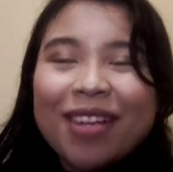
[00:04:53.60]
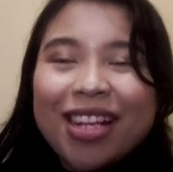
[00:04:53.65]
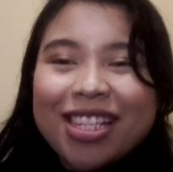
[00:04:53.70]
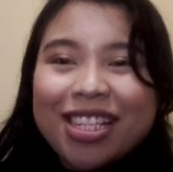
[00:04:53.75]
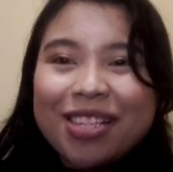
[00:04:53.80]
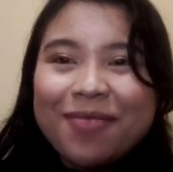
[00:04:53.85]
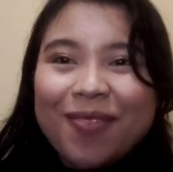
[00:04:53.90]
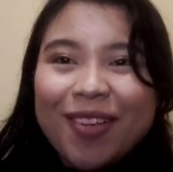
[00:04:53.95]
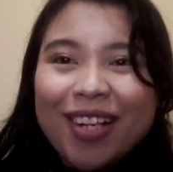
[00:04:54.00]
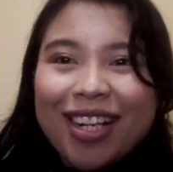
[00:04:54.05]

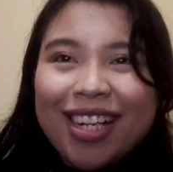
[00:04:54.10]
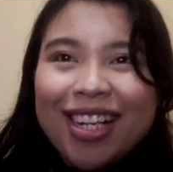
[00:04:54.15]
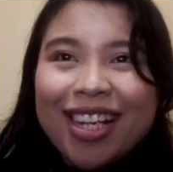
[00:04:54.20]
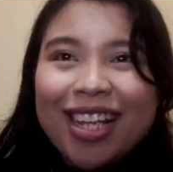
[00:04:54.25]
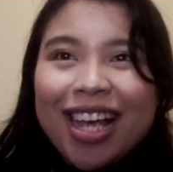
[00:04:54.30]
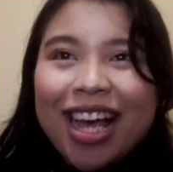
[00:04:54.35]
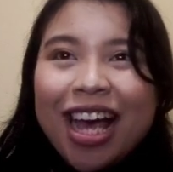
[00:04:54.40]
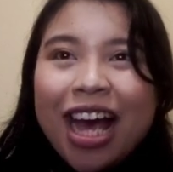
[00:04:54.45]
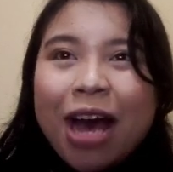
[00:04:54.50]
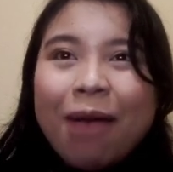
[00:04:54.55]
management.
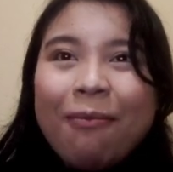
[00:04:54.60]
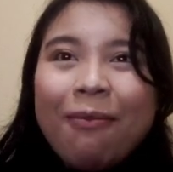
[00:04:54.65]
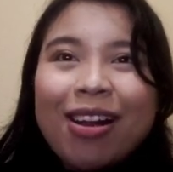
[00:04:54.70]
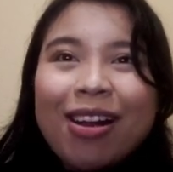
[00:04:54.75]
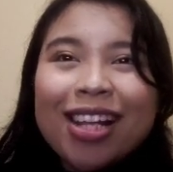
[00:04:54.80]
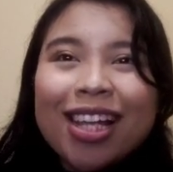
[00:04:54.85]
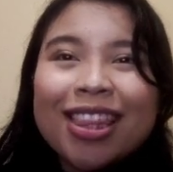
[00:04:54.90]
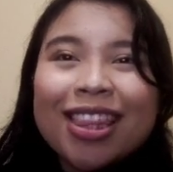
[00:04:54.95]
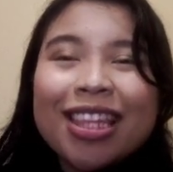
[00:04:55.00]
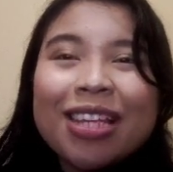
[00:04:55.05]

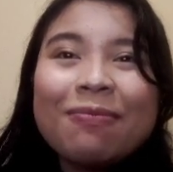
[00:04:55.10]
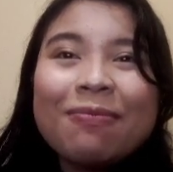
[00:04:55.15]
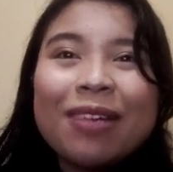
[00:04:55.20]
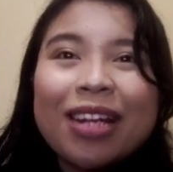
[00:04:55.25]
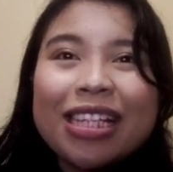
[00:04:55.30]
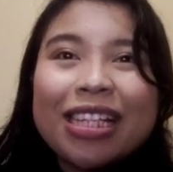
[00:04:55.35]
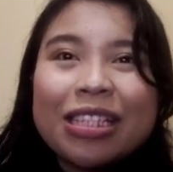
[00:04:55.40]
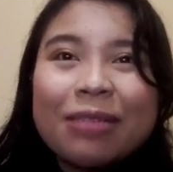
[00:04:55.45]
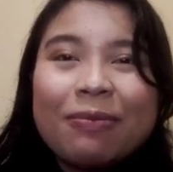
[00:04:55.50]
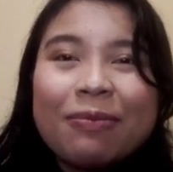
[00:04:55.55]
Marketing
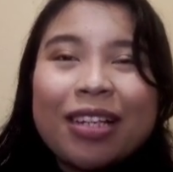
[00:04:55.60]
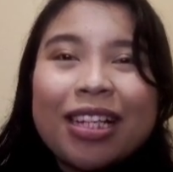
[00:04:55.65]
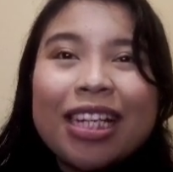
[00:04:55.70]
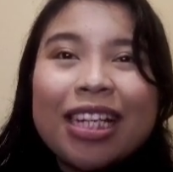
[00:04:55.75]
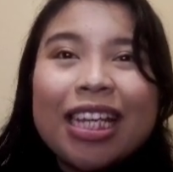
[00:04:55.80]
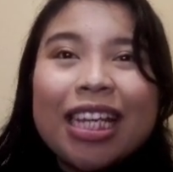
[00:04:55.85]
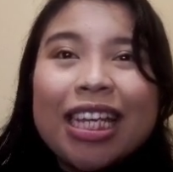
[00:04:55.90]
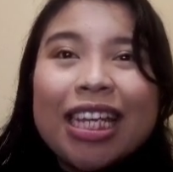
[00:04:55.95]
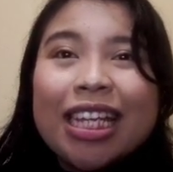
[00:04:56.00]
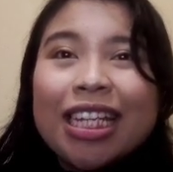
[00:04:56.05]

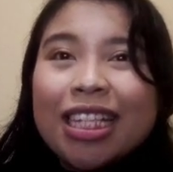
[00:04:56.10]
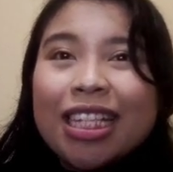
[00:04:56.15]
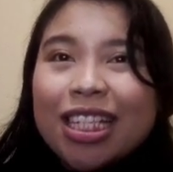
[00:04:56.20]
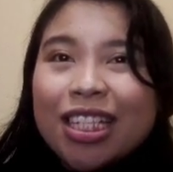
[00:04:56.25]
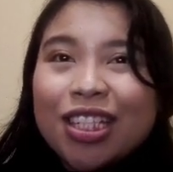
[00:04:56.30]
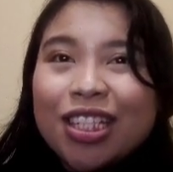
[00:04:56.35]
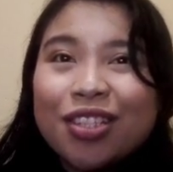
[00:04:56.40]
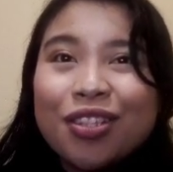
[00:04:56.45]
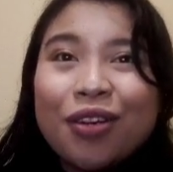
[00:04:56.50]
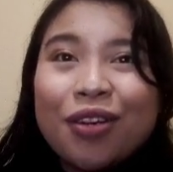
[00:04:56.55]
management in
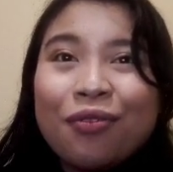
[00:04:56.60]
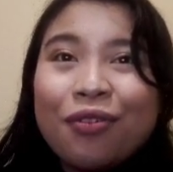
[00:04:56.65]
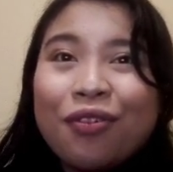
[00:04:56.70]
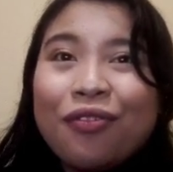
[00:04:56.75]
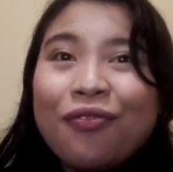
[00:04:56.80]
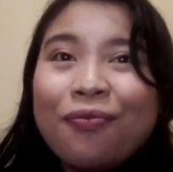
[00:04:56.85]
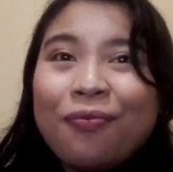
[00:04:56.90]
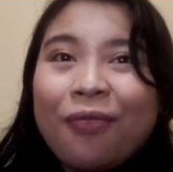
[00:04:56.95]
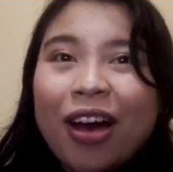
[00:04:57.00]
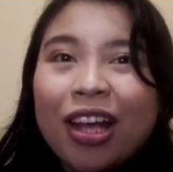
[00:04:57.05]
this
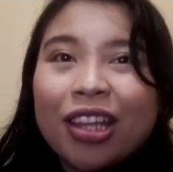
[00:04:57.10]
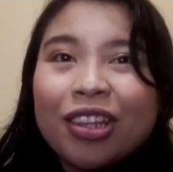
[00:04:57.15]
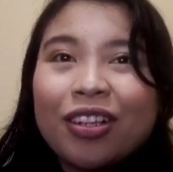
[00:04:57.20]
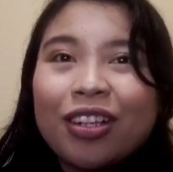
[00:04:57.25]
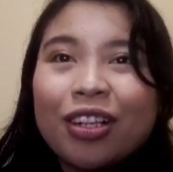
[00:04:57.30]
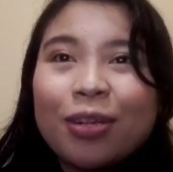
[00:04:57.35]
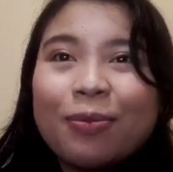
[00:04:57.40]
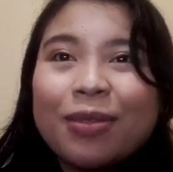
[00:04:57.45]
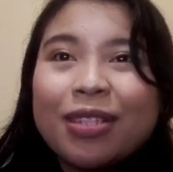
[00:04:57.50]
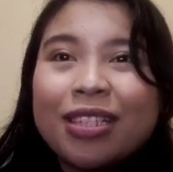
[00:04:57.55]
tofu
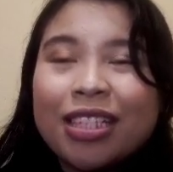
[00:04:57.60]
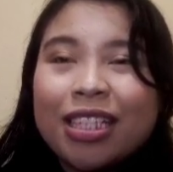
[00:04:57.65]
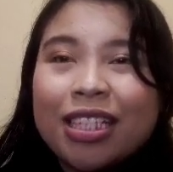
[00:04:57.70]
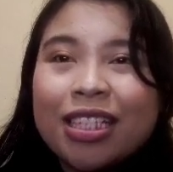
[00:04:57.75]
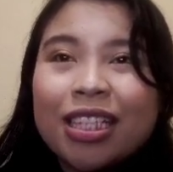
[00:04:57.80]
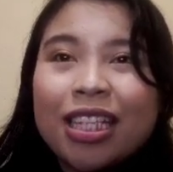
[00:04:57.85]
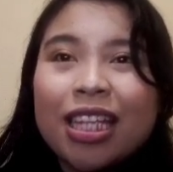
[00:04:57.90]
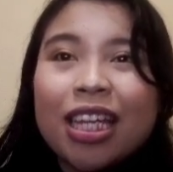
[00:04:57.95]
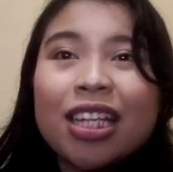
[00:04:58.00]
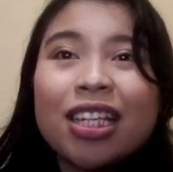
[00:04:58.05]
factory
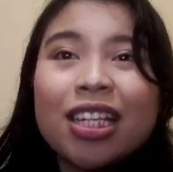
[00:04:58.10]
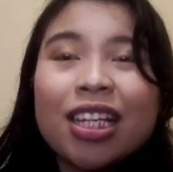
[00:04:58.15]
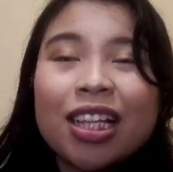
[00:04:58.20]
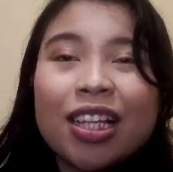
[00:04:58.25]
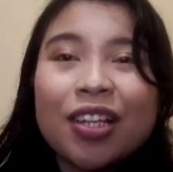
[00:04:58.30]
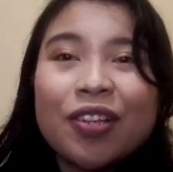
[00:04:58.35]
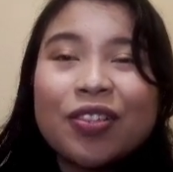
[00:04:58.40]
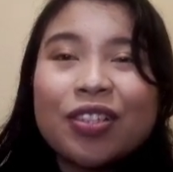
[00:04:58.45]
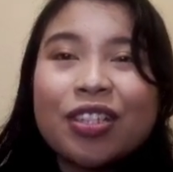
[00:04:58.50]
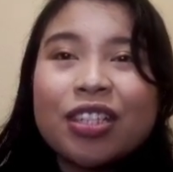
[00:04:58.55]
business
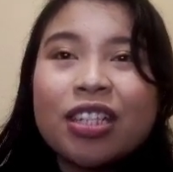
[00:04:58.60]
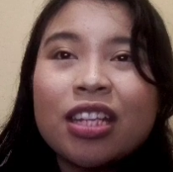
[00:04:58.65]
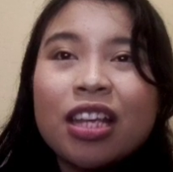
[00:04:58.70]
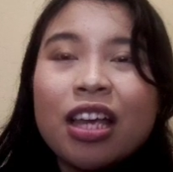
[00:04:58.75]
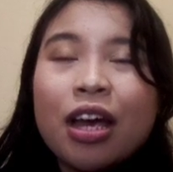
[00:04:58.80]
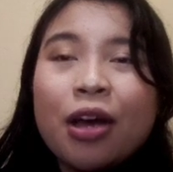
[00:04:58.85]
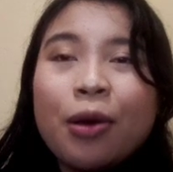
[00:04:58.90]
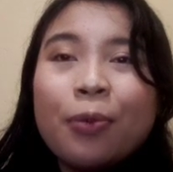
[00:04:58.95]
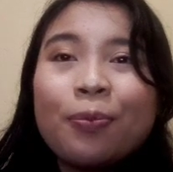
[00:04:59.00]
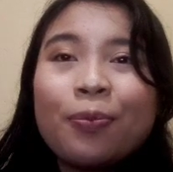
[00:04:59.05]
includes
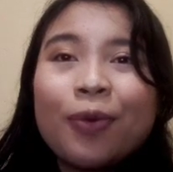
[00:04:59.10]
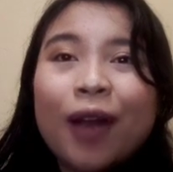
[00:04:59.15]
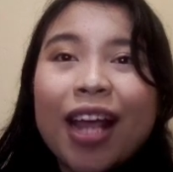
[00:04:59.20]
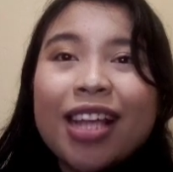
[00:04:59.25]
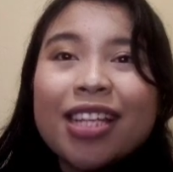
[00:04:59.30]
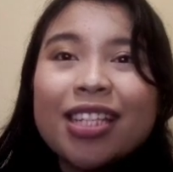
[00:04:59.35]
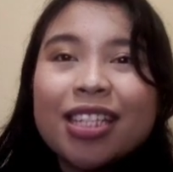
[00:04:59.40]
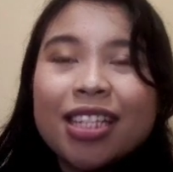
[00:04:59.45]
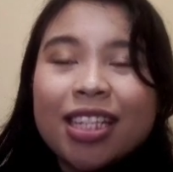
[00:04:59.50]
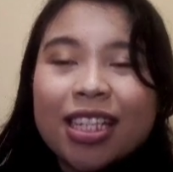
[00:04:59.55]

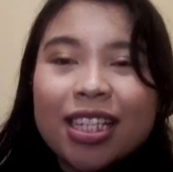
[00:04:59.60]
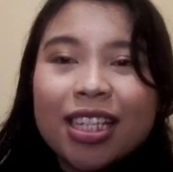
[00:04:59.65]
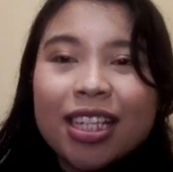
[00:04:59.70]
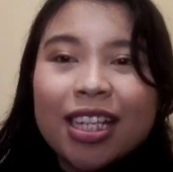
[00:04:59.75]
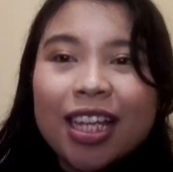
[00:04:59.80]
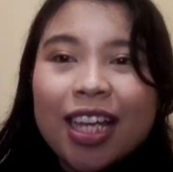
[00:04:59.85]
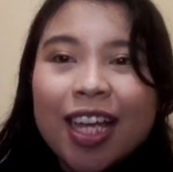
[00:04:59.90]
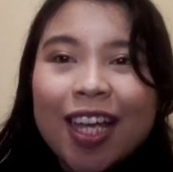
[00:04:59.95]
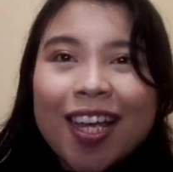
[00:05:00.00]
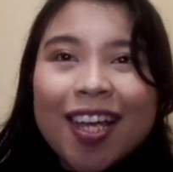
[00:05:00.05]
pricing,
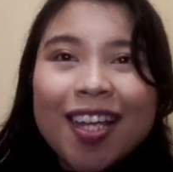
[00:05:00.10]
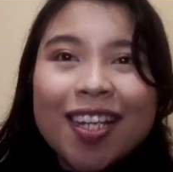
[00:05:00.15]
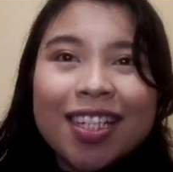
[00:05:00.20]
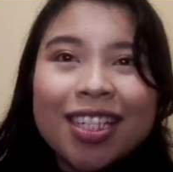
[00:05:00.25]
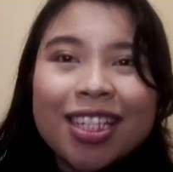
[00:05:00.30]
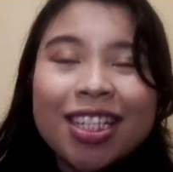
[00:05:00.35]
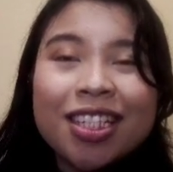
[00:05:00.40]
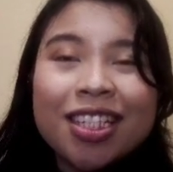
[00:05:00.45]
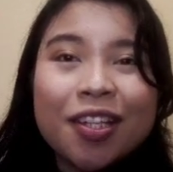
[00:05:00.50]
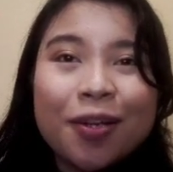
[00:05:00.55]

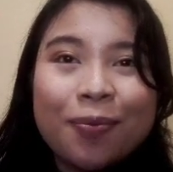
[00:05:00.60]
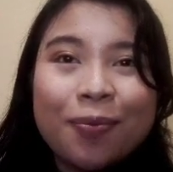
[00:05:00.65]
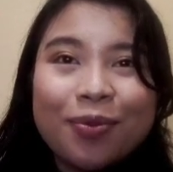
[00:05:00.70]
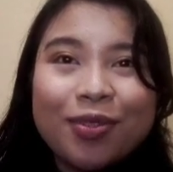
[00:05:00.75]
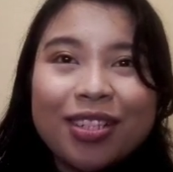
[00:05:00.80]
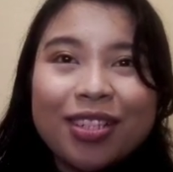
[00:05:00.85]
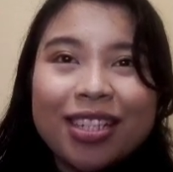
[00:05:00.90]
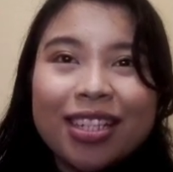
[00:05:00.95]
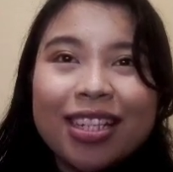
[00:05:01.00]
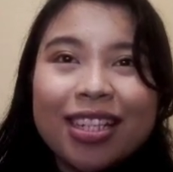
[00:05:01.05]

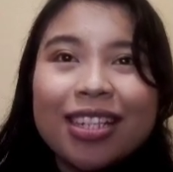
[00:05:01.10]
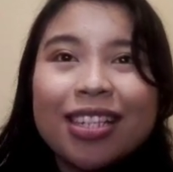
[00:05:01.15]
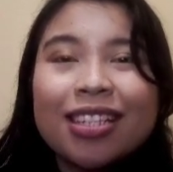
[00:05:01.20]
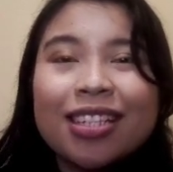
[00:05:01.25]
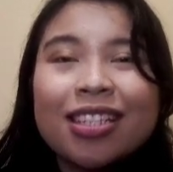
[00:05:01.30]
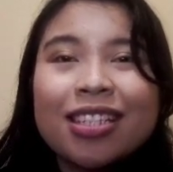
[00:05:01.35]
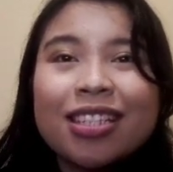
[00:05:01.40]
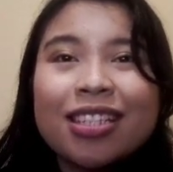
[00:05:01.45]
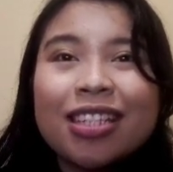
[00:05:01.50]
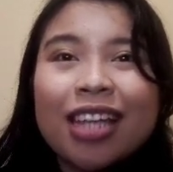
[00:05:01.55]
distribution,
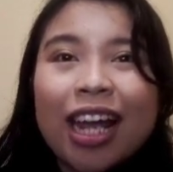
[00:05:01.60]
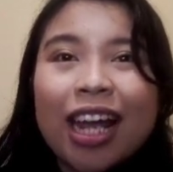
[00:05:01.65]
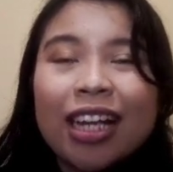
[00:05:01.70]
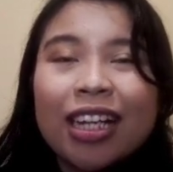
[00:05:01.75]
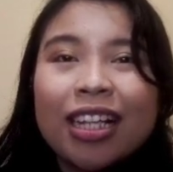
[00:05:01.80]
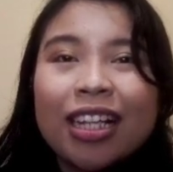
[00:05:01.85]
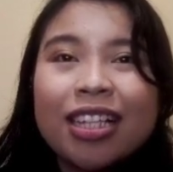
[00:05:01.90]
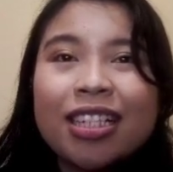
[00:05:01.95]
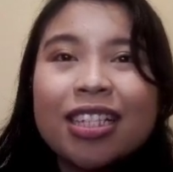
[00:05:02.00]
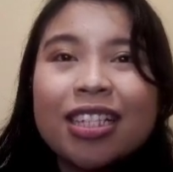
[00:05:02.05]

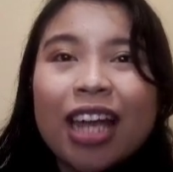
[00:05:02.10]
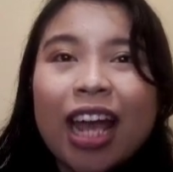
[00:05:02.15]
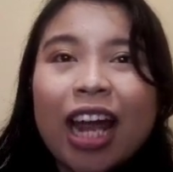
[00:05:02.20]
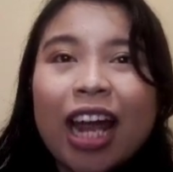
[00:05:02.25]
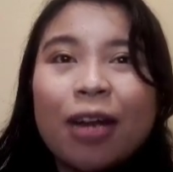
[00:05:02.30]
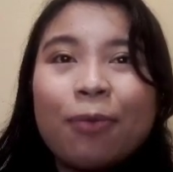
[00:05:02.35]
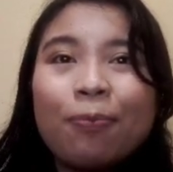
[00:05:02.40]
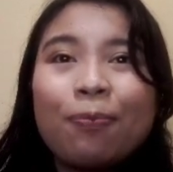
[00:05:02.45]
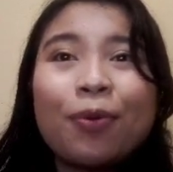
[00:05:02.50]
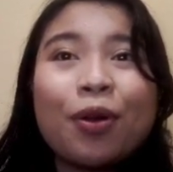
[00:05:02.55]
channels,
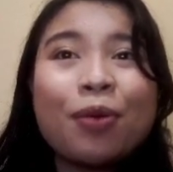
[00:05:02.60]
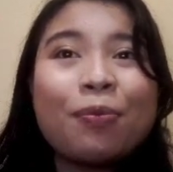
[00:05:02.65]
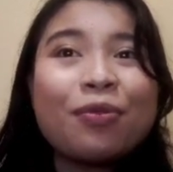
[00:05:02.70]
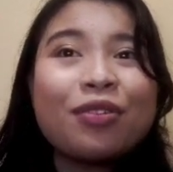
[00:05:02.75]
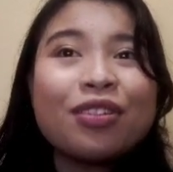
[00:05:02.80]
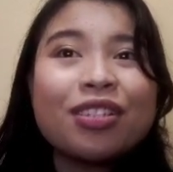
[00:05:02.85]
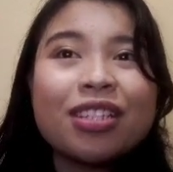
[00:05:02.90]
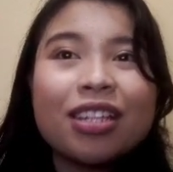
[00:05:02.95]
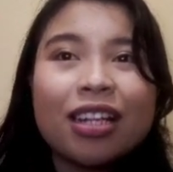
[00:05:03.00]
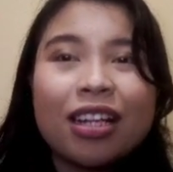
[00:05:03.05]
and
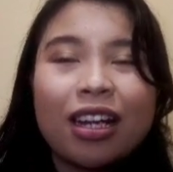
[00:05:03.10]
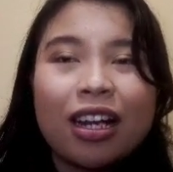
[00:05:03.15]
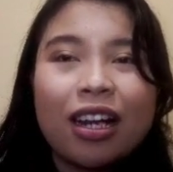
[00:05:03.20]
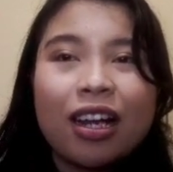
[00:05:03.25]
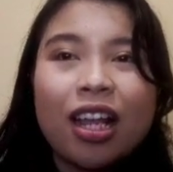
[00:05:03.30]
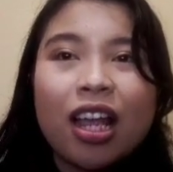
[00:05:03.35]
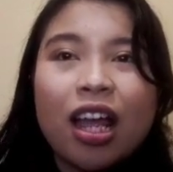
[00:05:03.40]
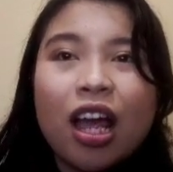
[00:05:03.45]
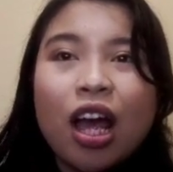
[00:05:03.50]
promotion.